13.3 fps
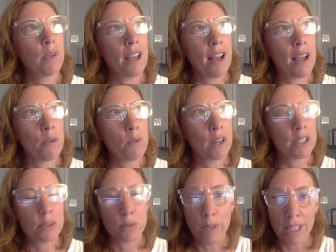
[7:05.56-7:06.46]
I
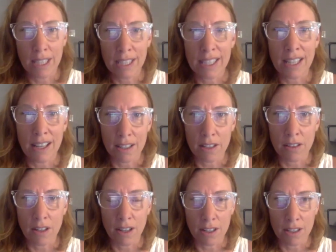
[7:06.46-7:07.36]
worked really
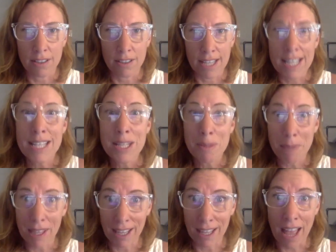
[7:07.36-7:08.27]

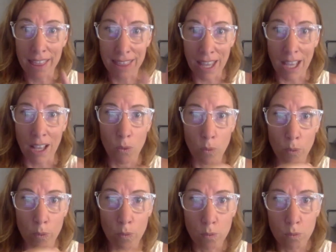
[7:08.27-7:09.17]
intimately, I think,
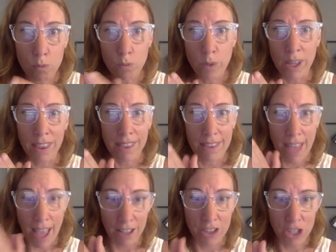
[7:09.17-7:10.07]
with
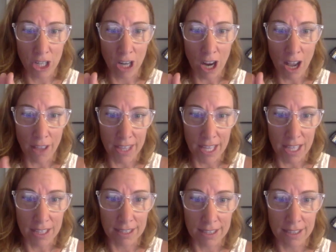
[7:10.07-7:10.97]
Hector on
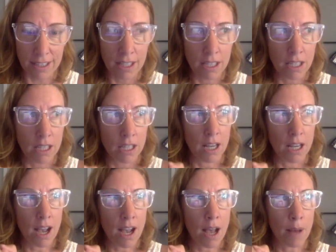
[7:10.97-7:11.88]
this,
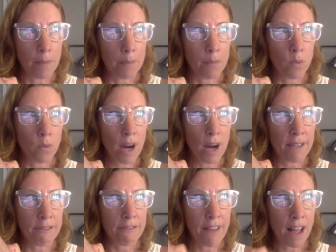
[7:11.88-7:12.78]
where I
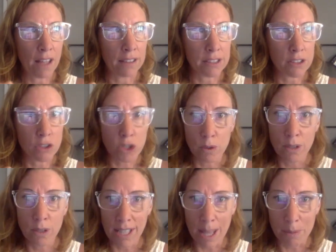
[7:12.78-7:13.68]
felt true
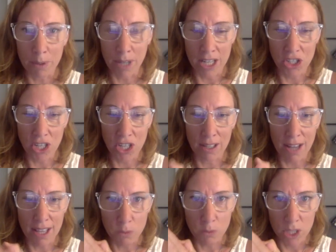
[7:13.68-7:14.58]
collaboration,
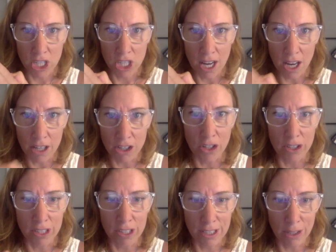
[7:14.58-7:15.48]
at which he
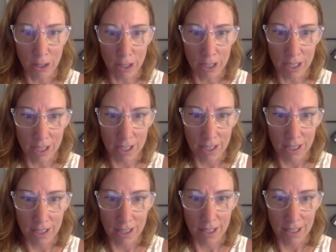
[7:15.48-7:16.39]
understood
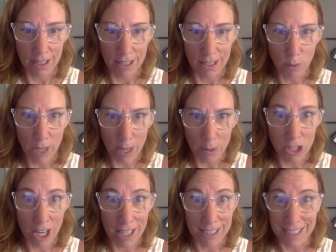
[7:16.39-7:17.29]
what I was
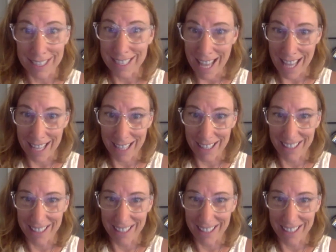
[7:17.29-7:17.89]
trying to say.